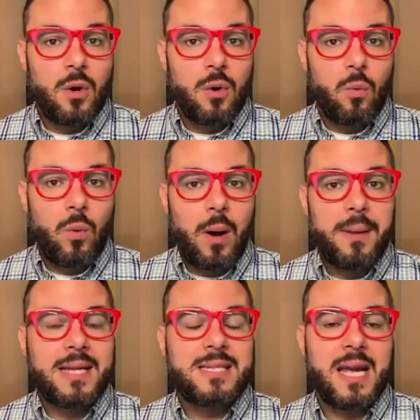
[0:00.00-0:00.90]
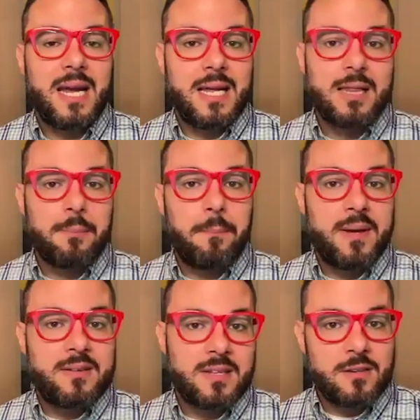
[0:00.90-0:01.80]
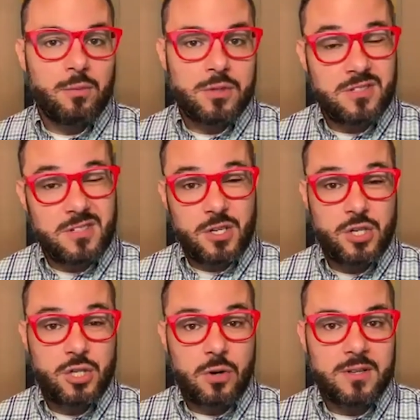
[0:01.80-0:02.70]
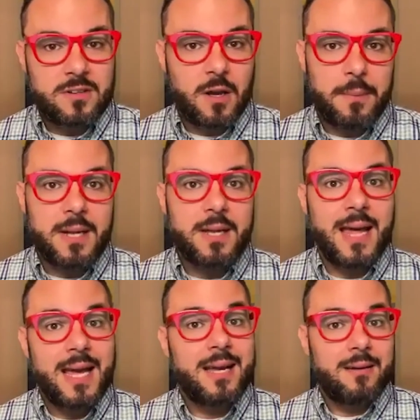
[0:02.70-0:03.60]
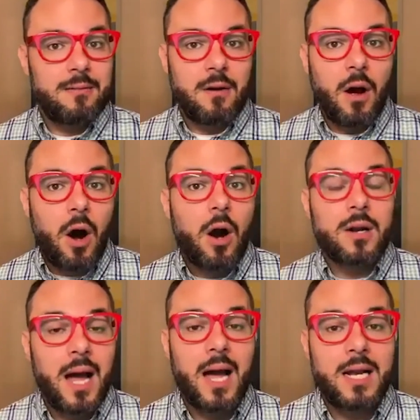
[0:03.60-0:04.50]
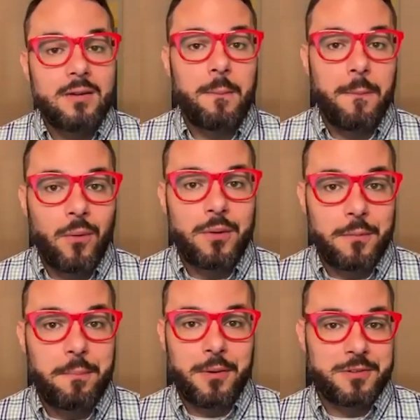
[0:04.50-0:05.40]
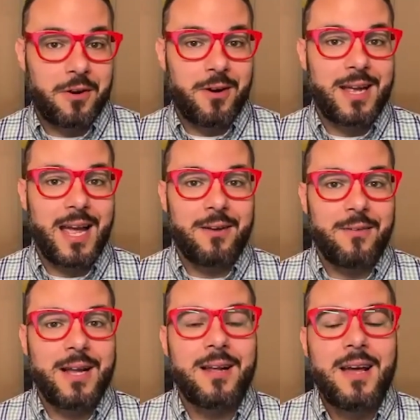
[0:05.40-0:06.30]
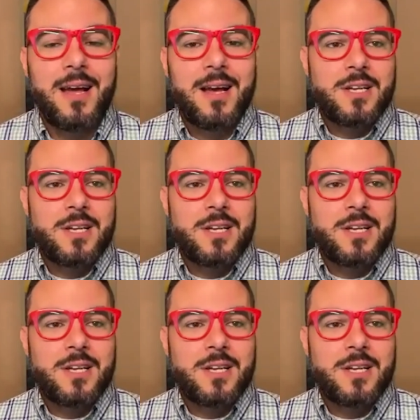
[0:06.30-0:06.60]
while maintaining the business, which is an insurance company. They are kind of important post hurricane, right? Sure.